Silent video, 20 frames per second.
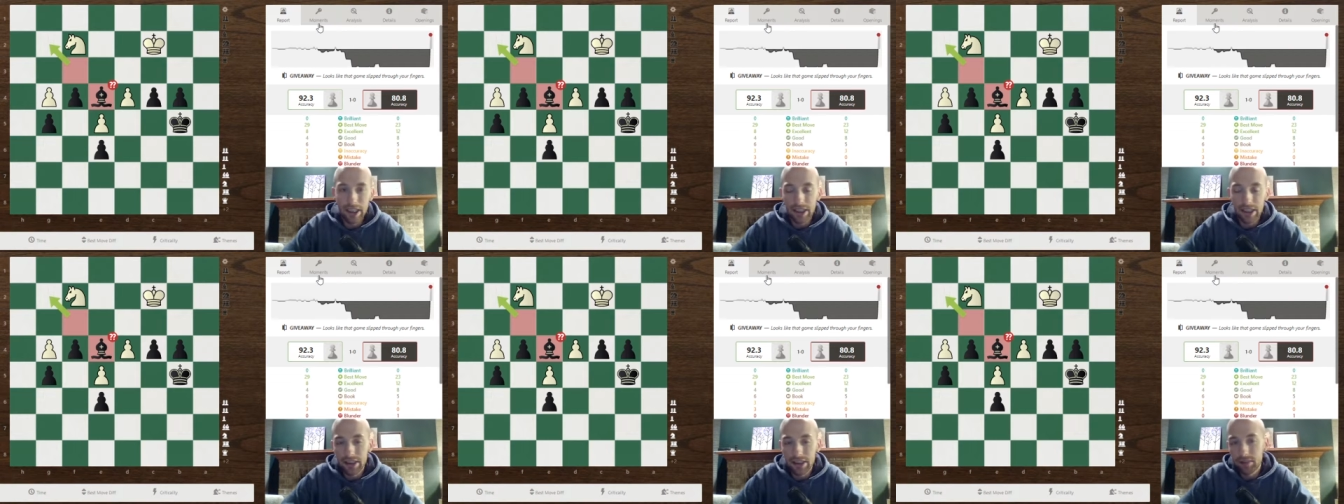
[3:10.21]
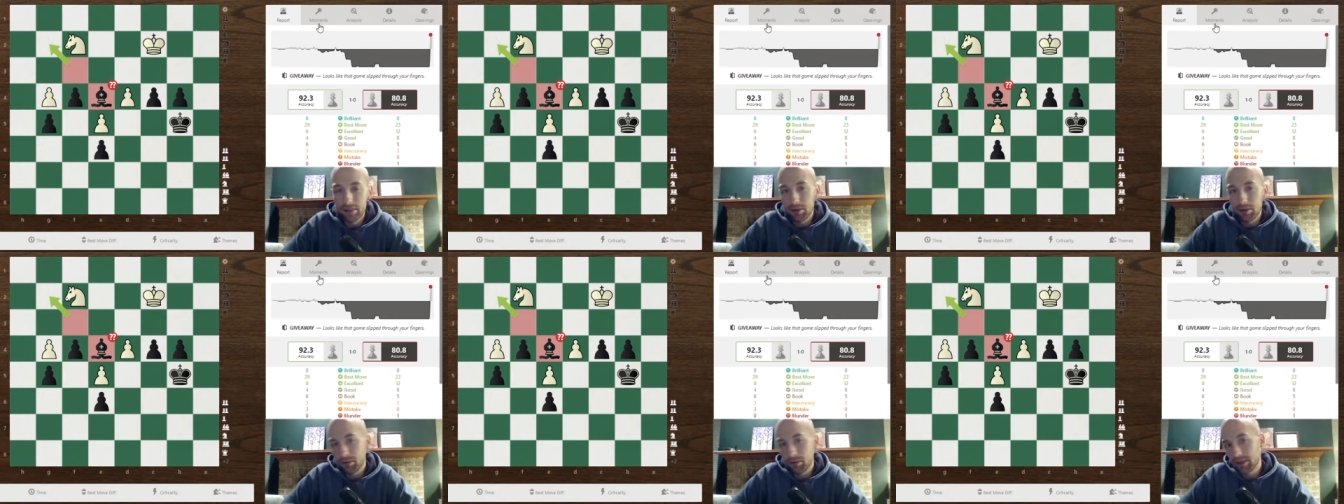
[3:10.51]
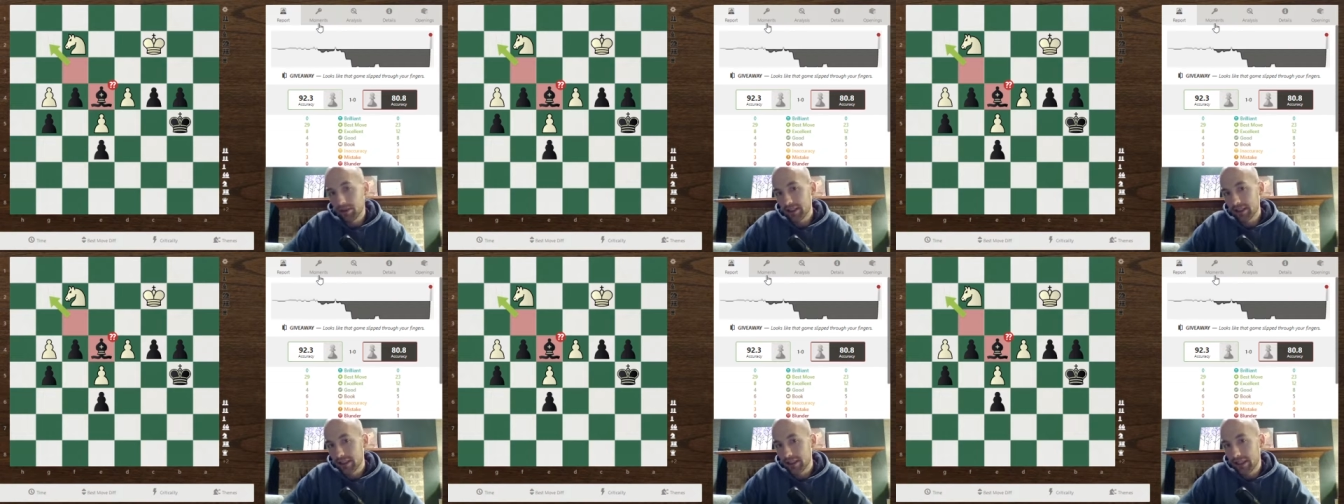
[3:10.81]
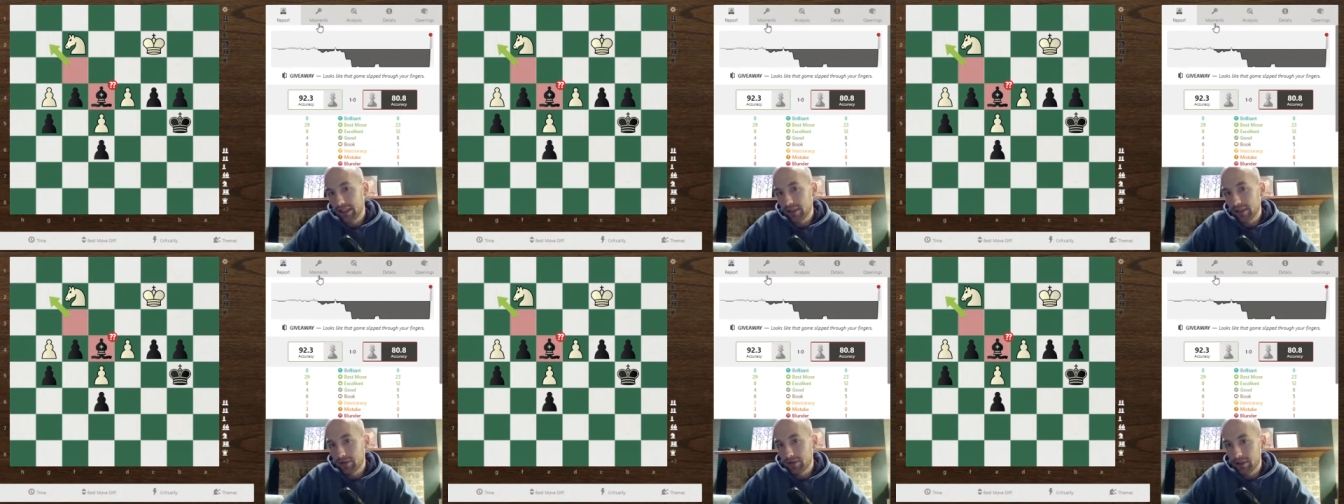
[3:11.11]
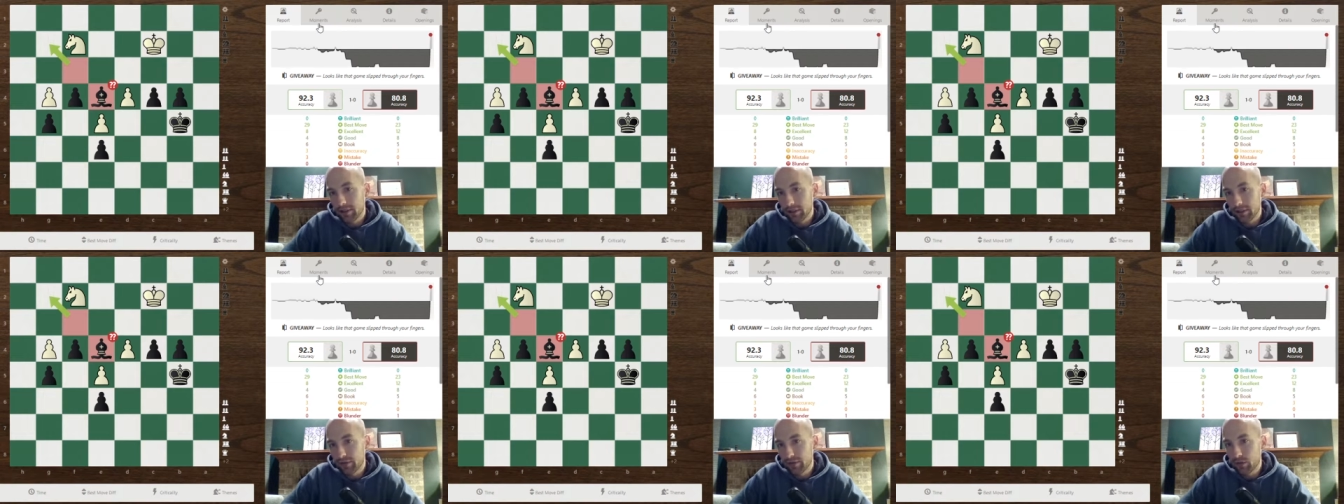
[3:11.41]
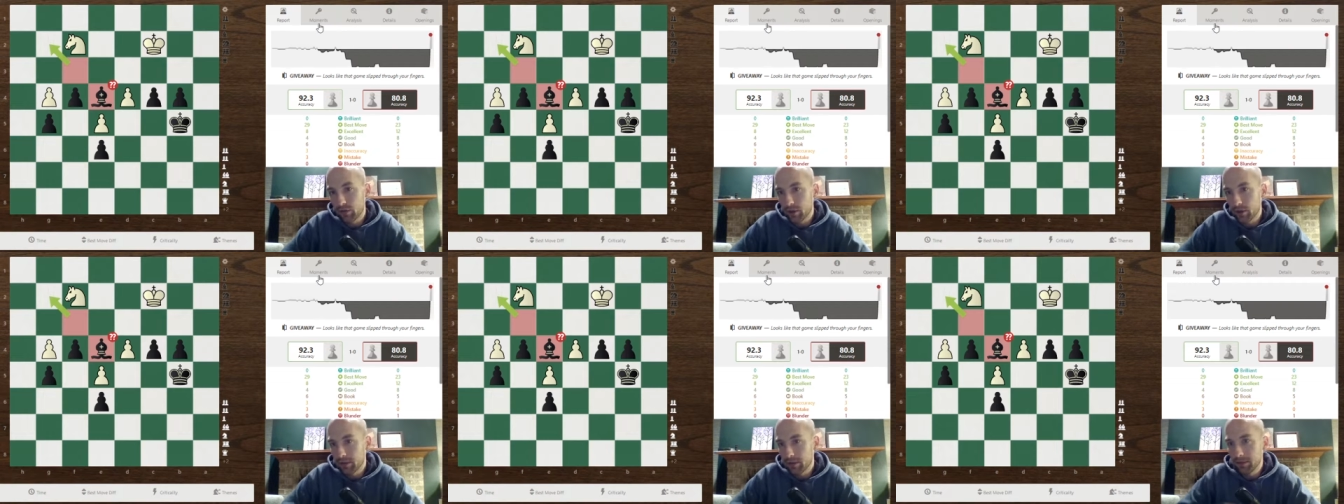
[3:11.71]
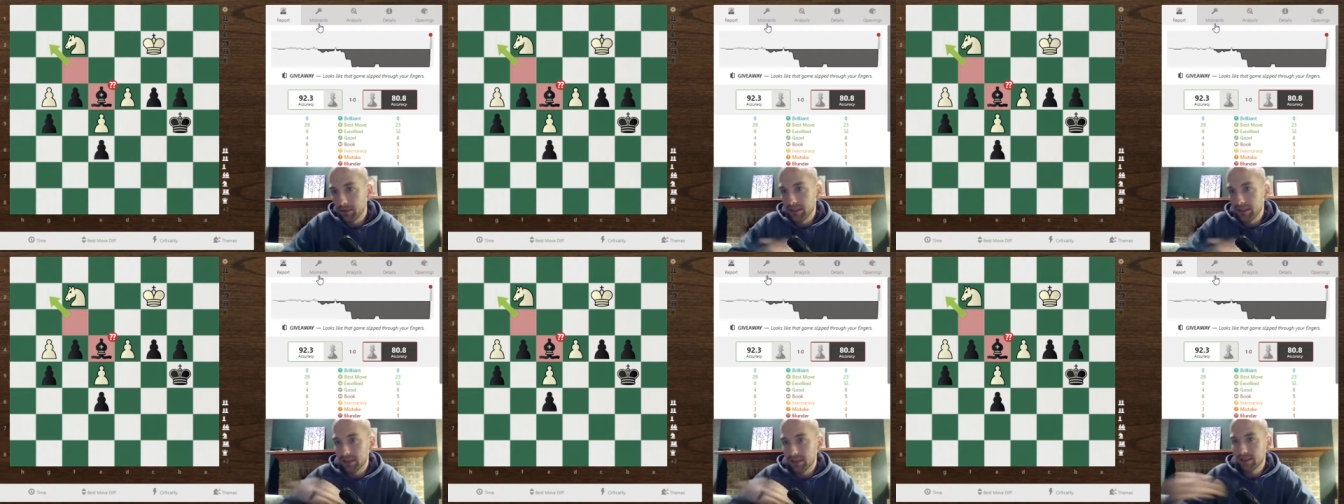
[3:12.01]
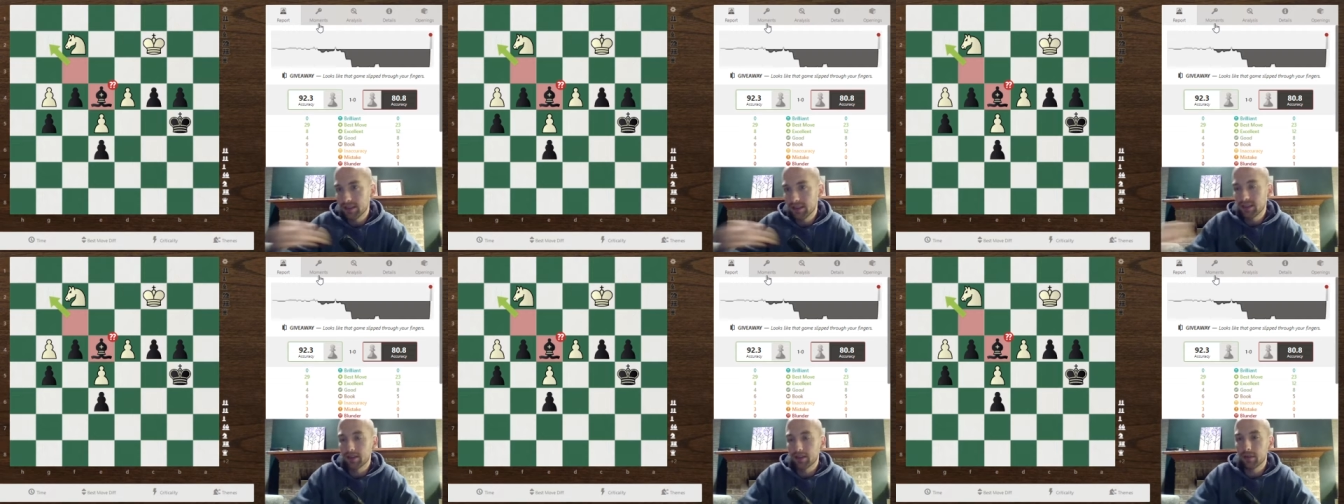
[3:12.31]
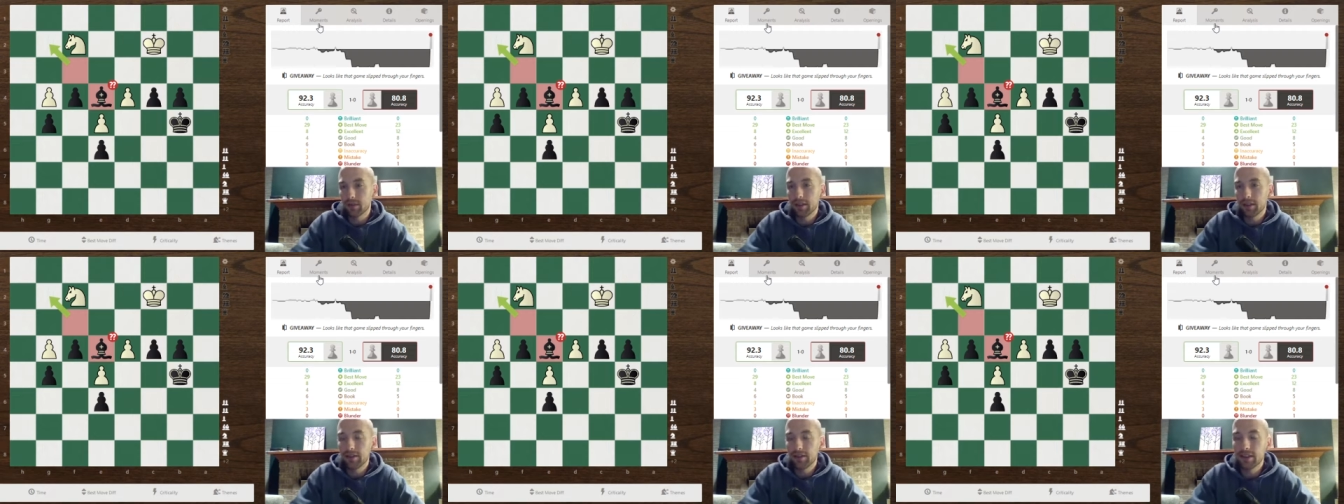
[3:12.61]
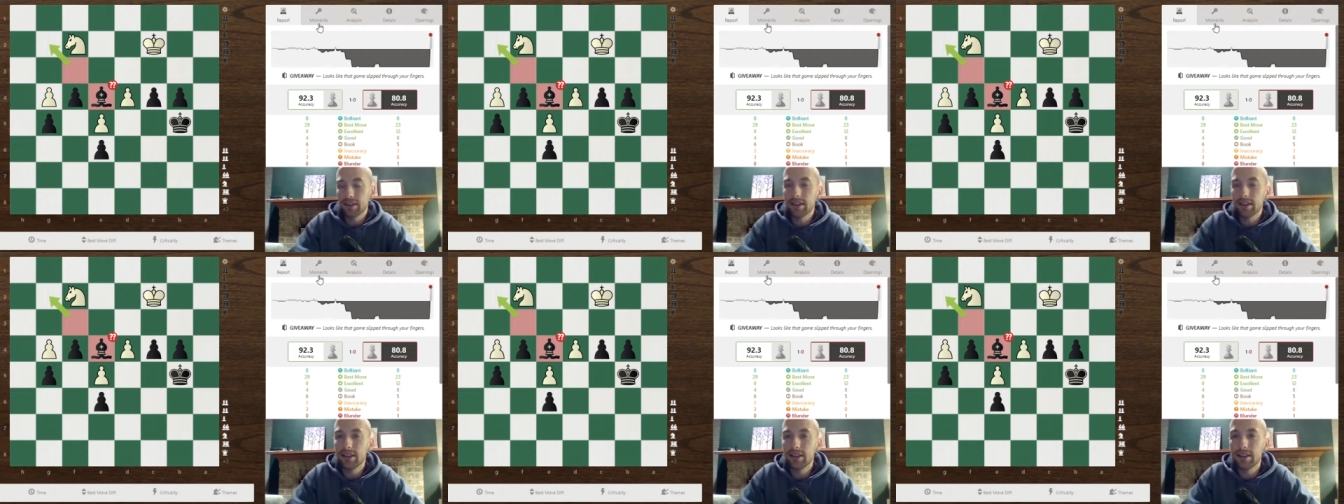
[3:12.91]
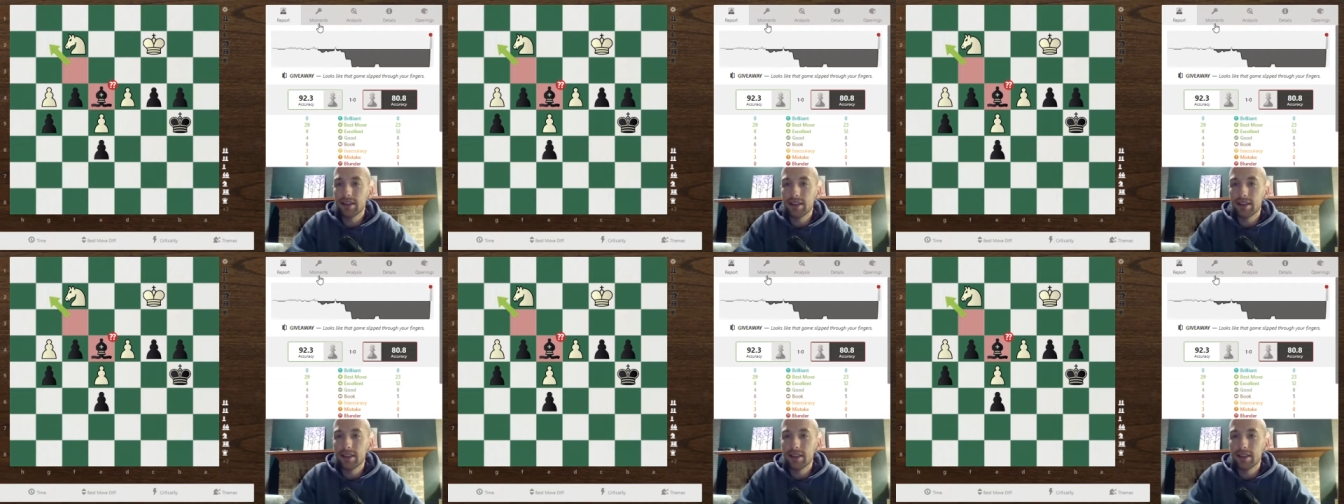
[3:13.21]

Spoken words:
You've been playing the game for like 40 minutes or whatever it is,